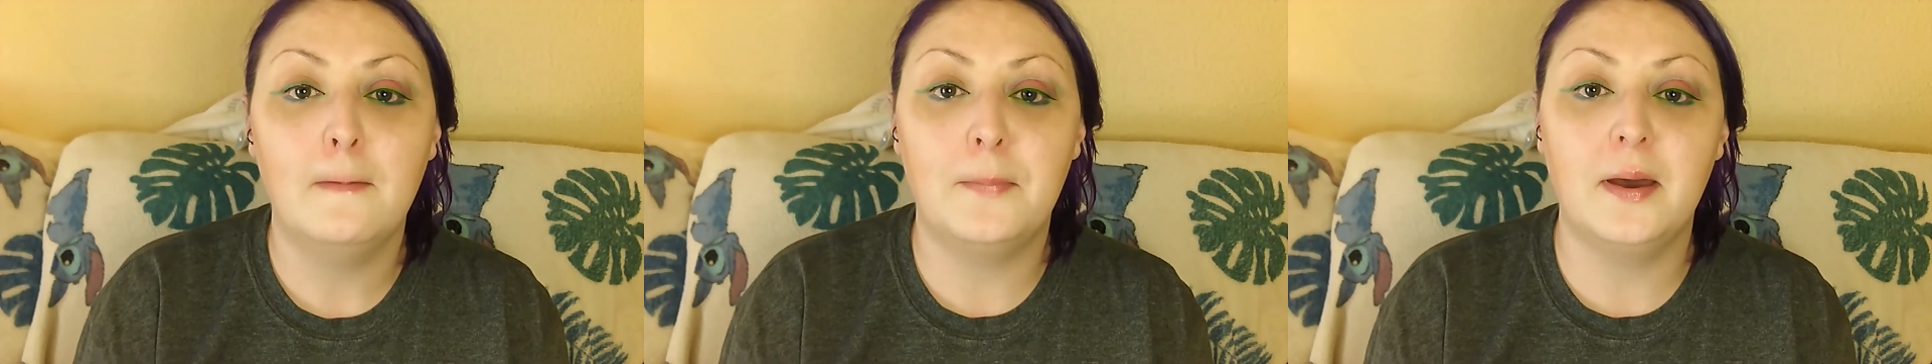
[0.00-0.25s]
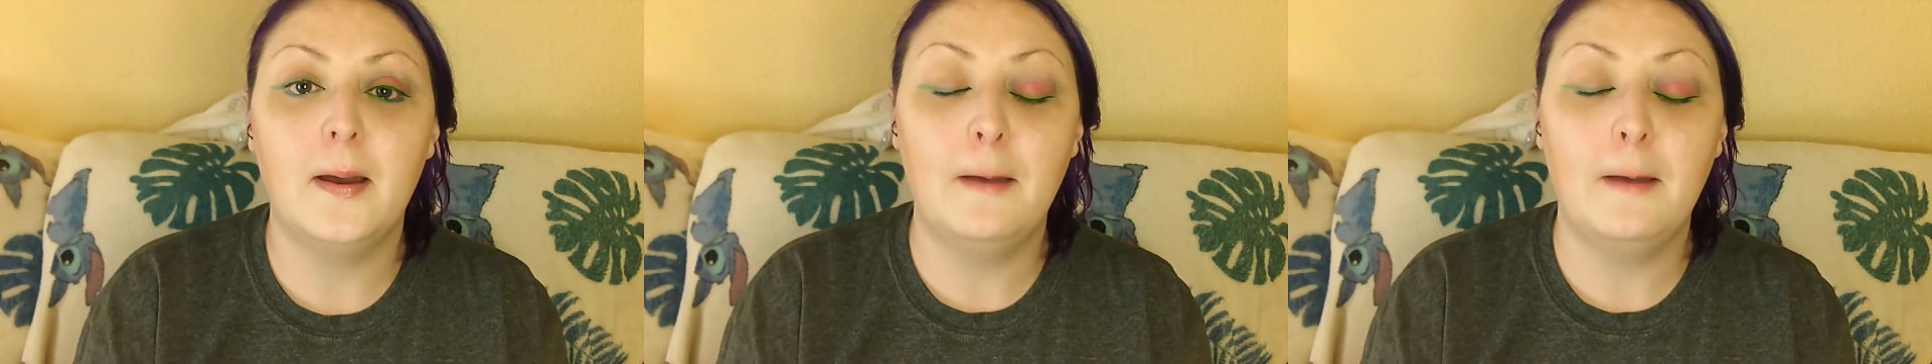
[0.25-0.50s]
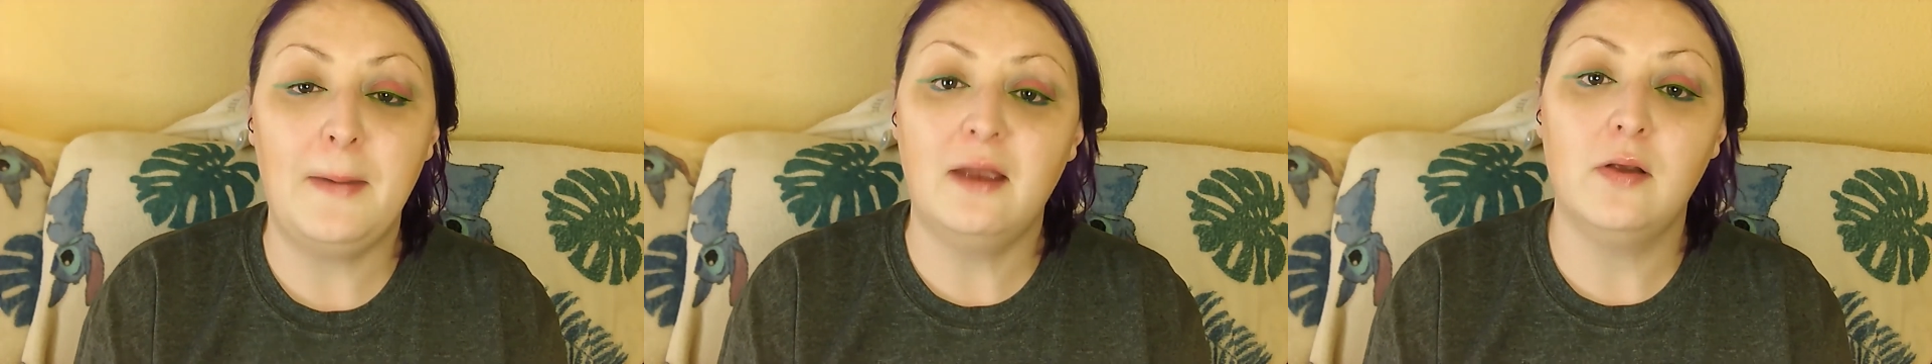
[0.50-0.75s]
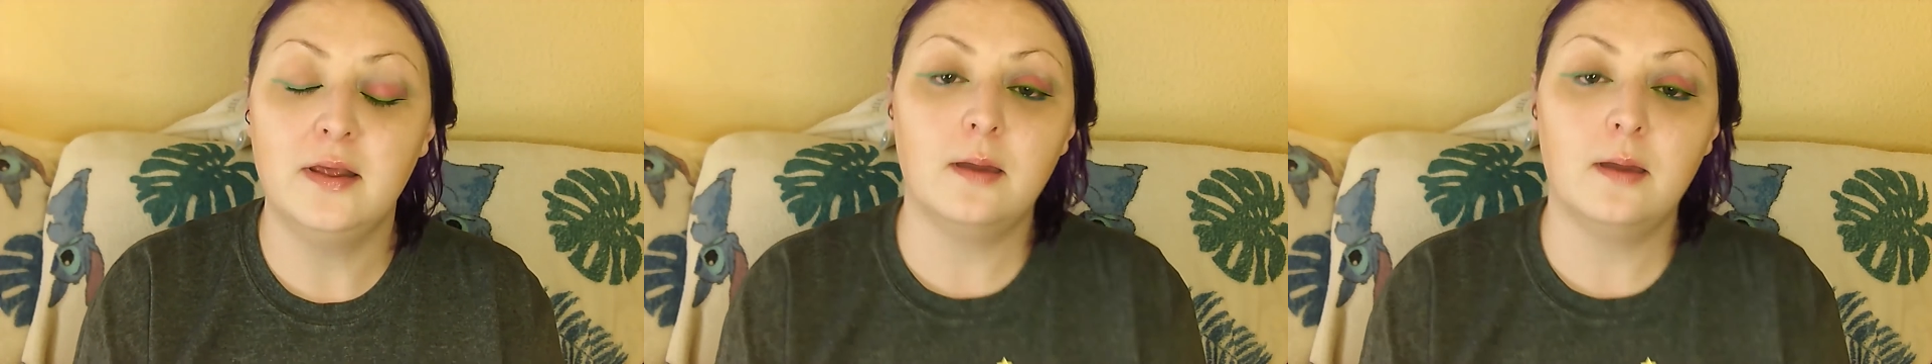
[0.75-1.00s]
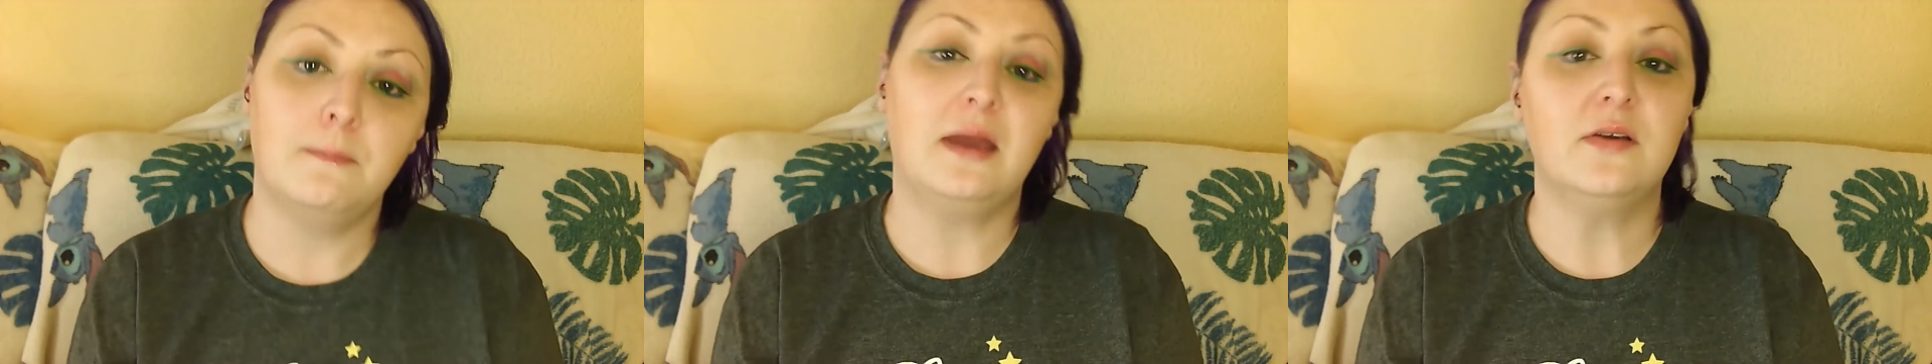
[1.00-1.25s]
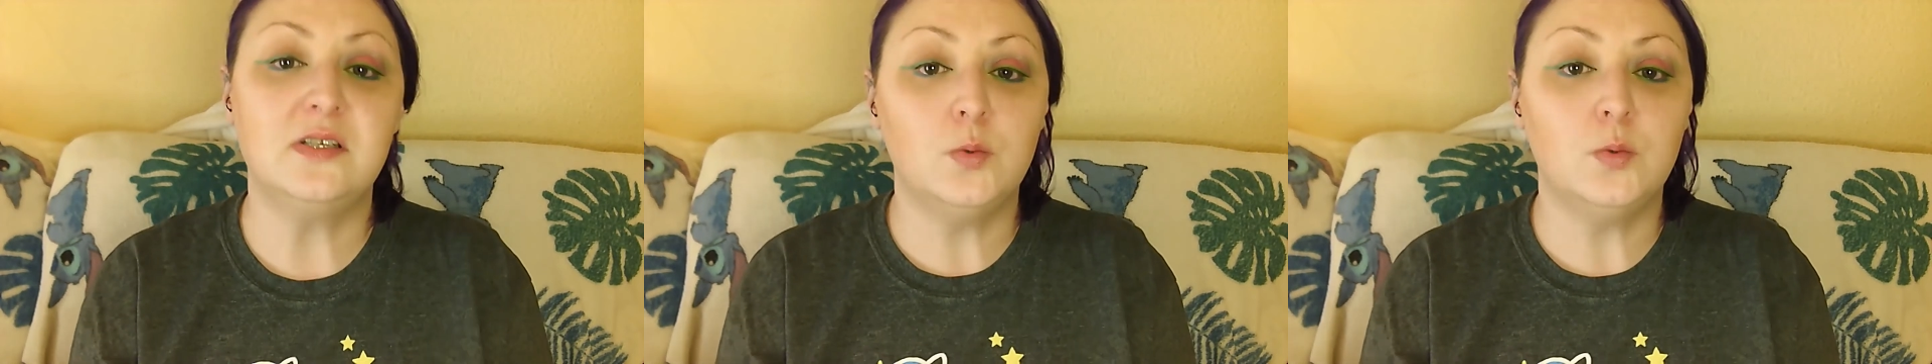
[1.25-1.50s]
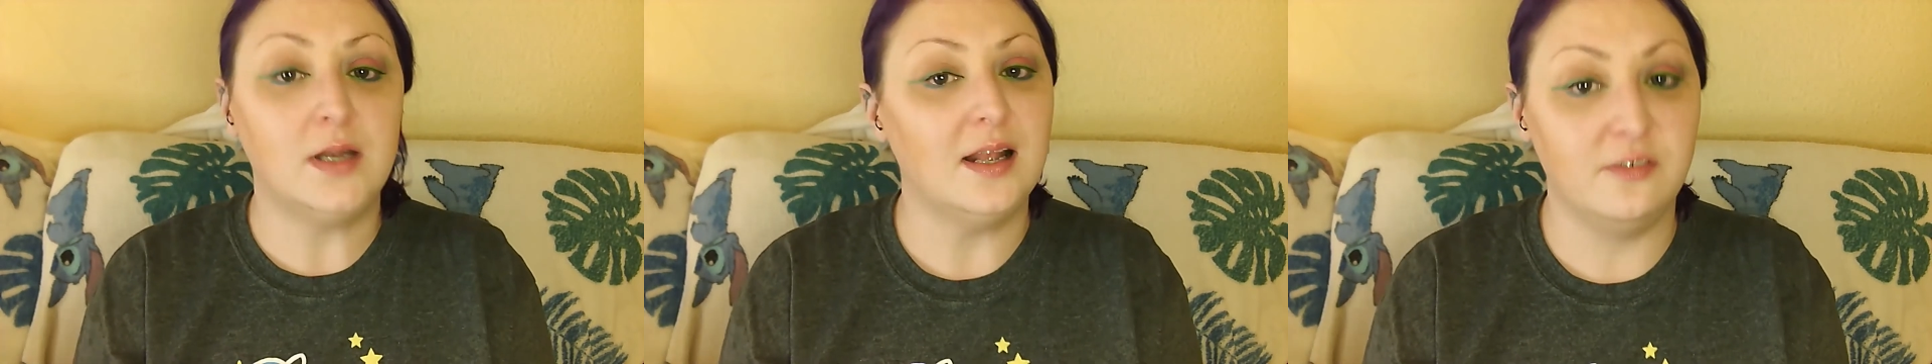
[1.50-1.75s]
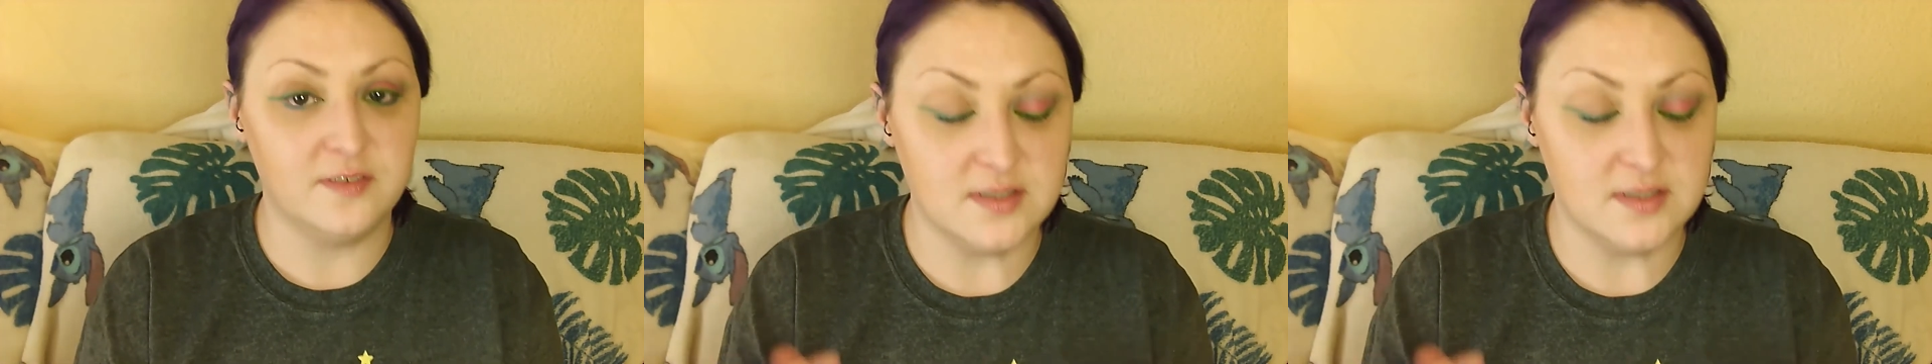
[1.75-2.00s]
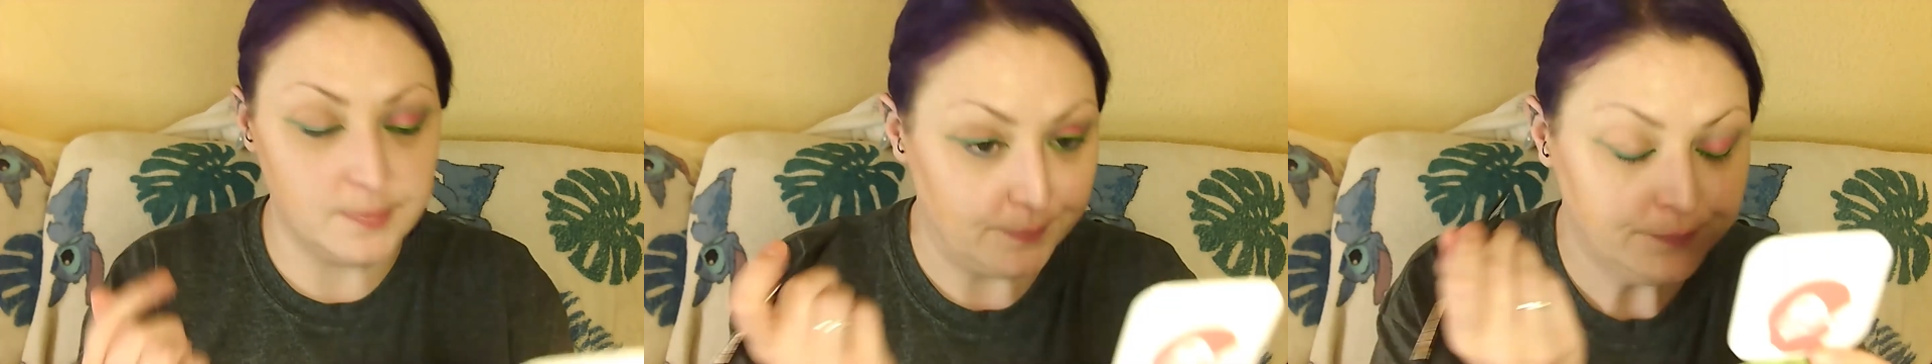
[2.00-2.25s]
but apparently I'm married to an elephant.